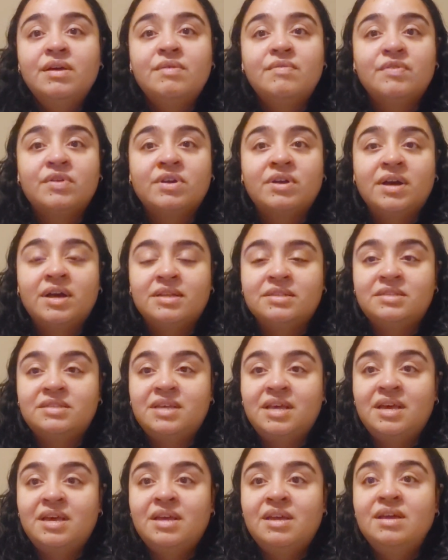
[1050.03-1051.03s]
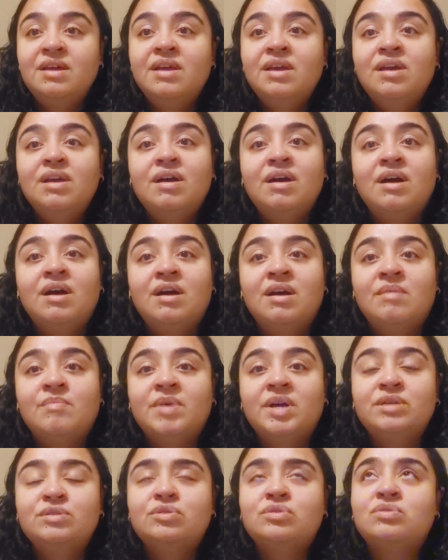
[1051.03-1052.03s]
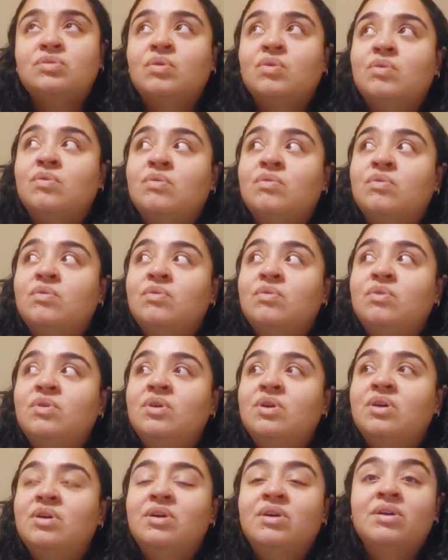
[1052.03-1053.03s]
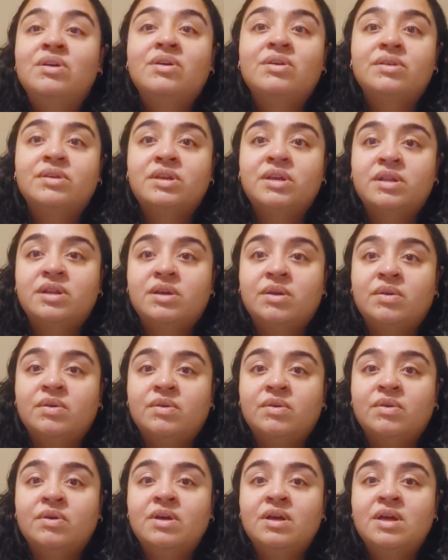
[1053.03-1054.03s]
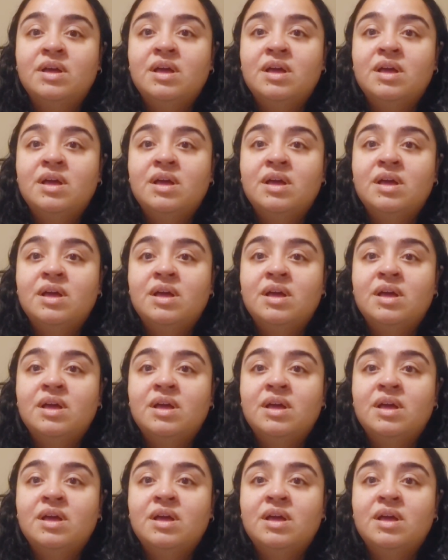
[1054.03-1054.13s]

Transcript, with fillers: for content. Um, so, you know,